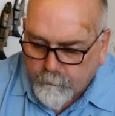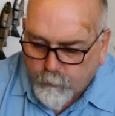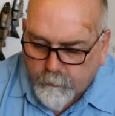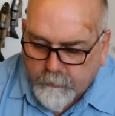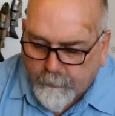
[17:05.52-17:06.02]

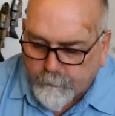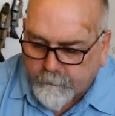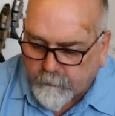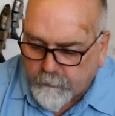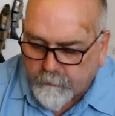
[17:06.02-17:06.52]
put a couple
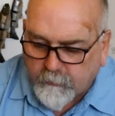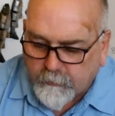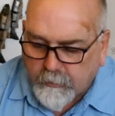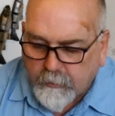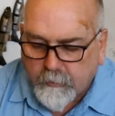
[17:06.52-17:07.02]
of turns
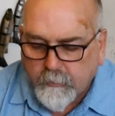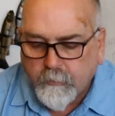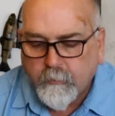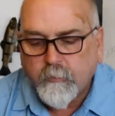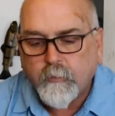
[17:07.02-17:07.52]
in there
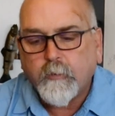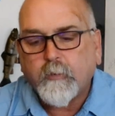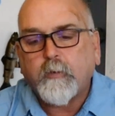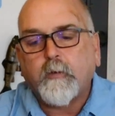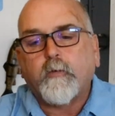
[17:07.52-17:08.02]

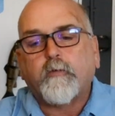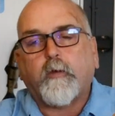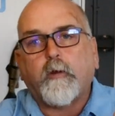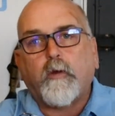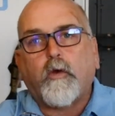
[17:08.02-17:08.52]

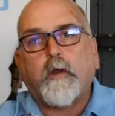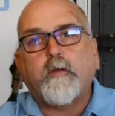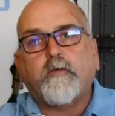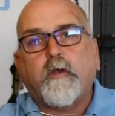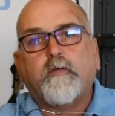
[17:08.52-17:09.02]
so the line
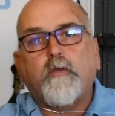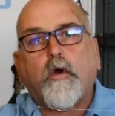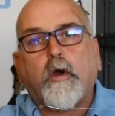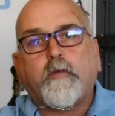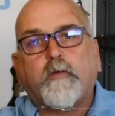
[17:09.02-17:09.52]
sits
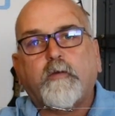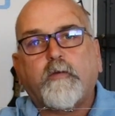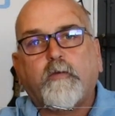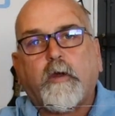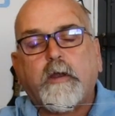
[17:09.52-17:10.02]
nice and
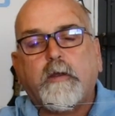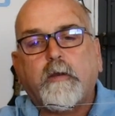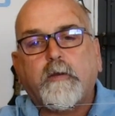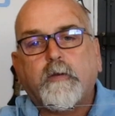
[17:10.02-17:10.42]
straight